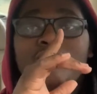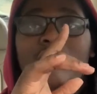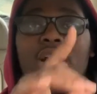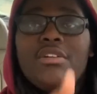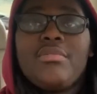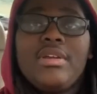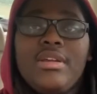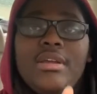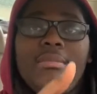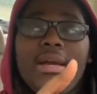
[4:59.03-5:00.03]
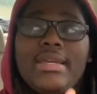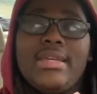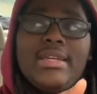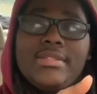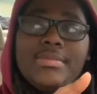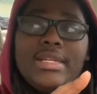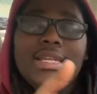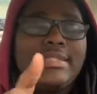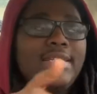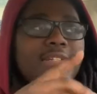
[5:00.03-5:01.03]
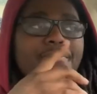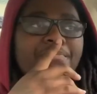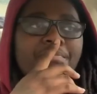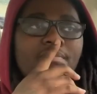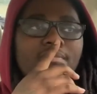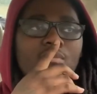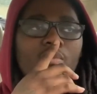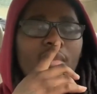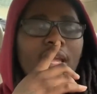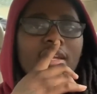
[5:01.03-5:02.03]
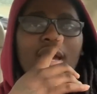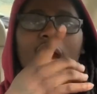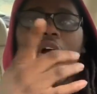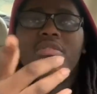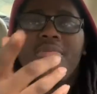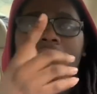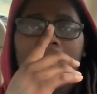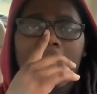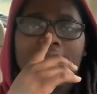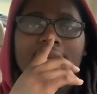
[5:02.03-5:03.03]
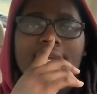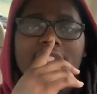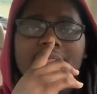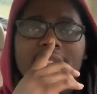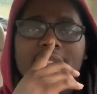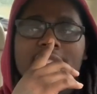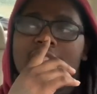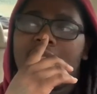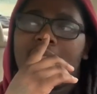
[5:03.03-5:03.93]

my career and my kids, bro. That's it. And I always been about my kids, but still,